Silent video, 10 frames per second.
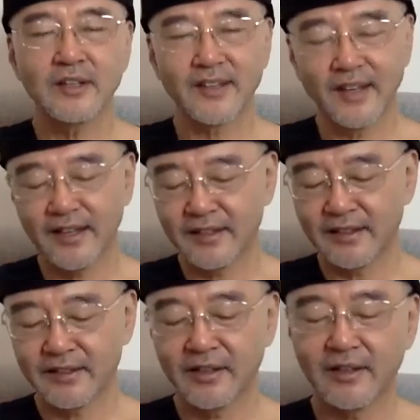again,
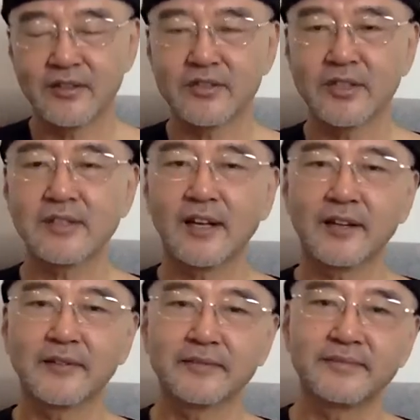just
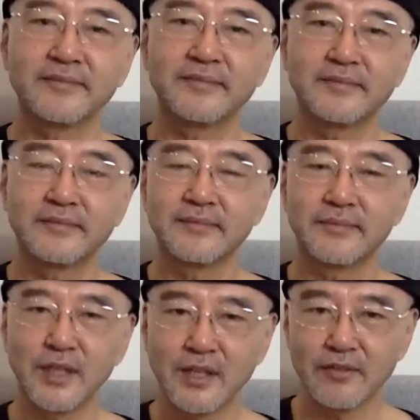like
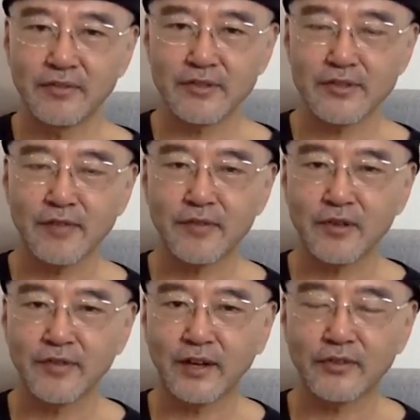me,
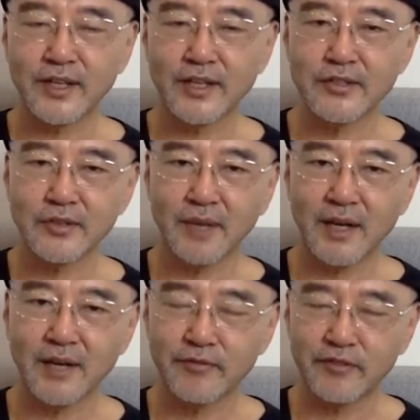philosophical foundation,
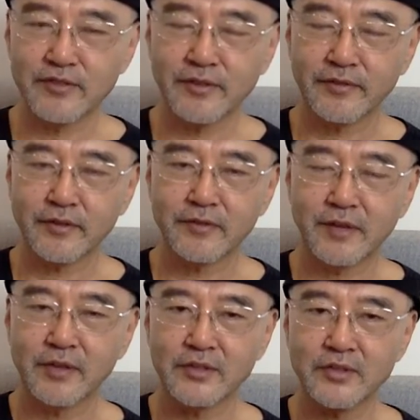my philosophical
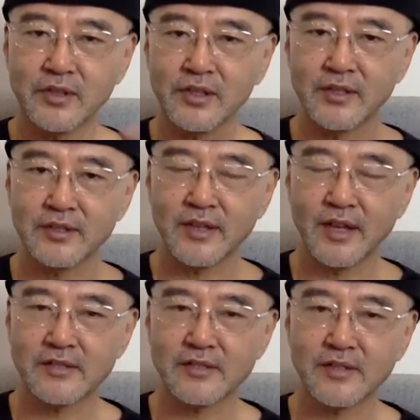foundation, he's
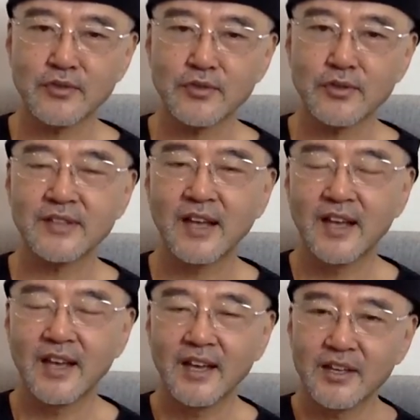existentialist.
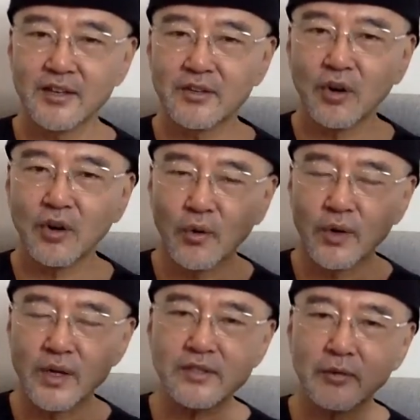He
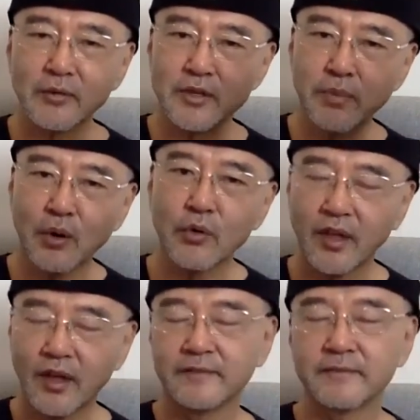always covered both
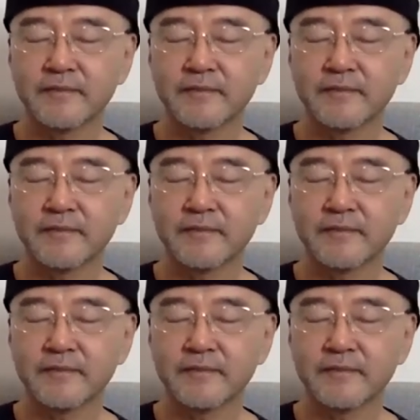them.